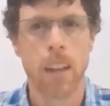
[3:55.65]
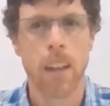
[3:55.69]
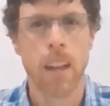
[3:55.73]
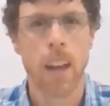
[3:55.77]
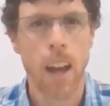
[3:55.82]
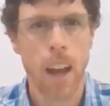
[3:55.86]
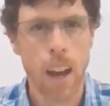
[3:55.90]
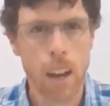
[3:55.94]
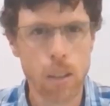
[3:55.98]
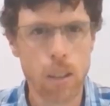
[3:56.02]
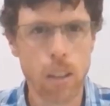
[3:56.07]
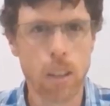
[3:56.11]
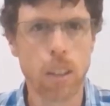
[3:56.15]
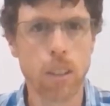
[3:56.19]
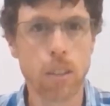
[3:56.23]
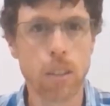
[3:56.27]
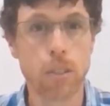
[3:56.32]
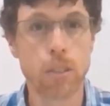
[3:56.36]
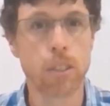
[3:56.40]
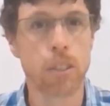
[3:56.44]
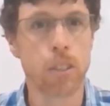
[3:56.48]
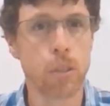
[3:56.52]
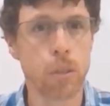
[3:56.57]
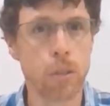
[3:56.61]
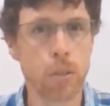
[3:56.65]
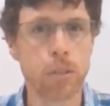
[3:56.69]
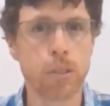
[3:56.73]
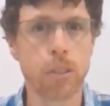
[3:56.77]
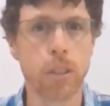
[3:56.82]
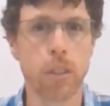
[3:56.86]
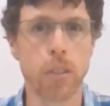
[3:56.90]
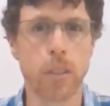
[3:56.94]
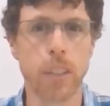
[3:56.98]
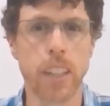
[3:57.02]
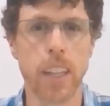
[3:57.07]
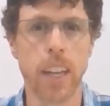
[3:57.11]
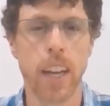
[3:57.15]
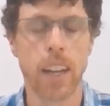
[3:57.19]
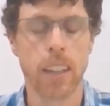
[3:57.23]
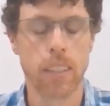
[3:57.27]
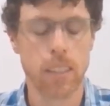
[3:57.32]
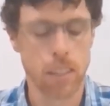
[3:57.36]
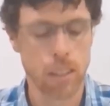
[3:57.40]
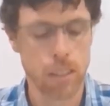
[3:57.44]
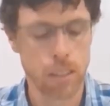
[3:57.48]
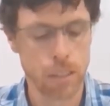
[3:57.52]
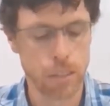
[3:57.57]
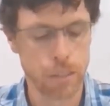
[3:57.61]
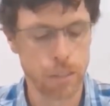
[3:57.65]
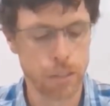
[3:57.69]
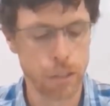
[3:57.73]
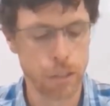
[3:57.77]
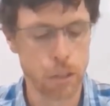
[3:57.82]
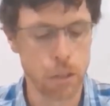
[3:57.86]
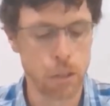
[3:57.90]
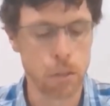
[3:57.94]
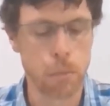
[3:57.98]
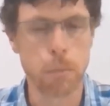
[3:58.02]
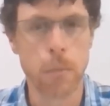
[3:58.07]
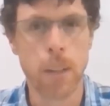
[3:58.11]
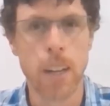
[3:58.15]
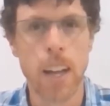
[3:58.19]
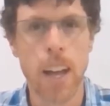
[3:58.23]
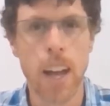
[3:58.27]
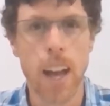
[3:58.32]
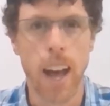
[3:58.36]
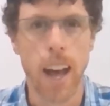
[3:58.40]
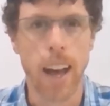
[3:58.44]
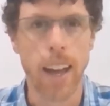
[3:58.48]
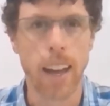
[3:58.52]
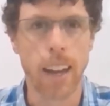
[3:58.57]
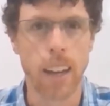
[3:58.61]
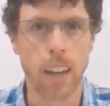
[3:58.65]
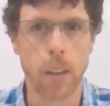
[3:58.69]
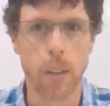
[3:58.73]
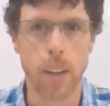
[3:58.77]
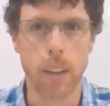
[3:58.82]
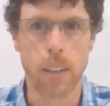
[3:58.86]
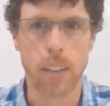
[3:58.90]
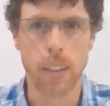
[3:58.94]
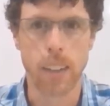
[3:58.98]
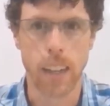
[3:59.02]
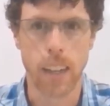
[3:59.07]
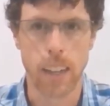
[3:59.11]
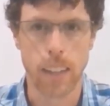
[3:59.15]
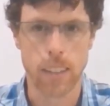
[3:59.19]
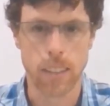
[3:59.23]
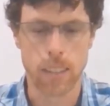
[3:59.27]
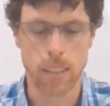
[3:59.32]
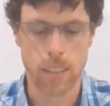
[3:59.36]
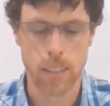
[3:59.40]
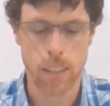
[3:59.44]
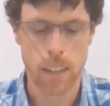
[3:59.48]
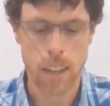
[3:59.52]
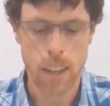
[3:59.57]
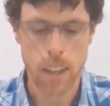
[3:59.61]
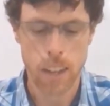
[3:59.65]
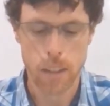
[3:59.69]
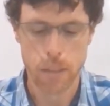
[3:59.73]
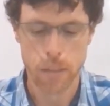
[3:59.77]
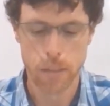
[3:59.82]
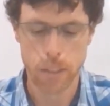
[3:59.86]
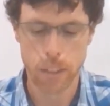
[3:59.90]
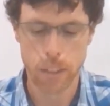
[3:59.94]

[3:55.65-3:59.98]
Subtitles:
Alcohols can also react to form haloalkanes. For